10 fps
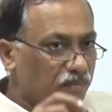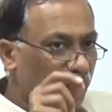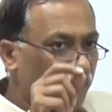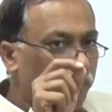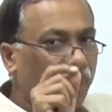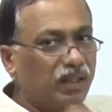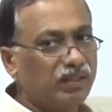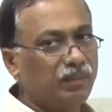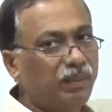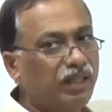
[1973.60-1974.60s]
In
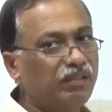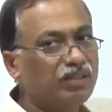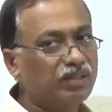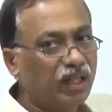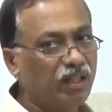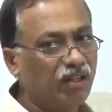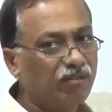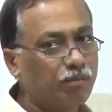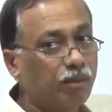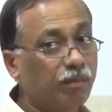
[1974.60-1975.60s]
participative style
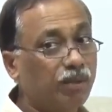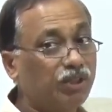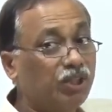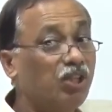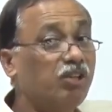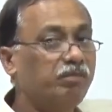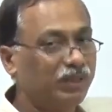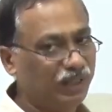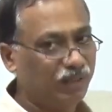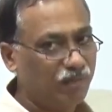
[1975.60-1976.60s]
of preparation of
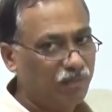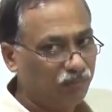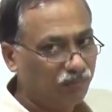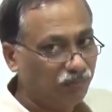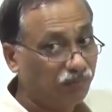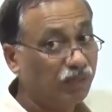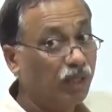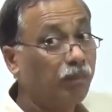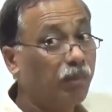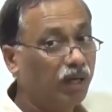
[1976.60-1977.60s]
budget,
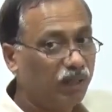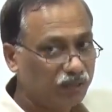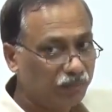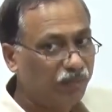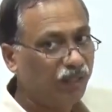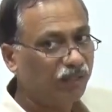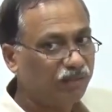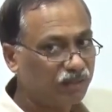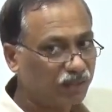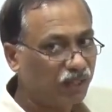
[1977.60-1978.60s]
in participative
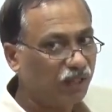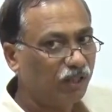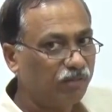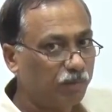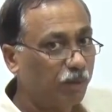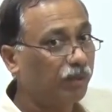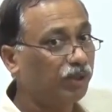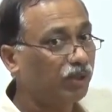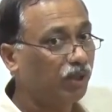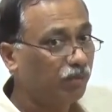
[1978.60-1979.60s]
style of
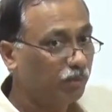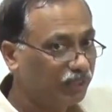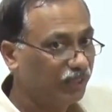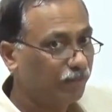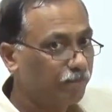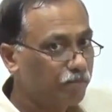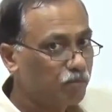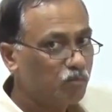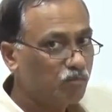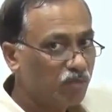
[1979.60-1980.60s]
preparation of budget,
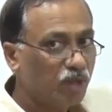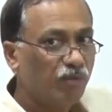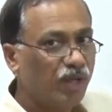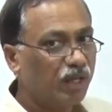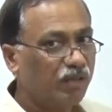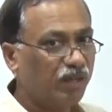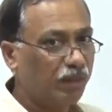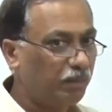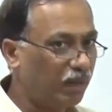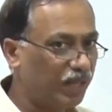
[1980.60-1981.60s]
where if I
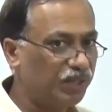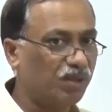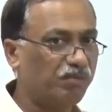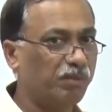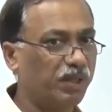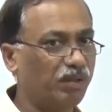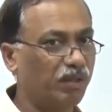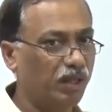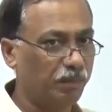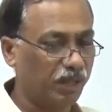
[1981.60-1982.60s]
am a manager of a
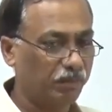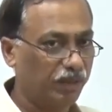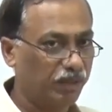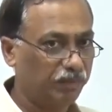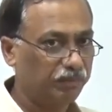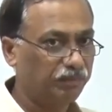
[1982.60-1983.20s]
particular department,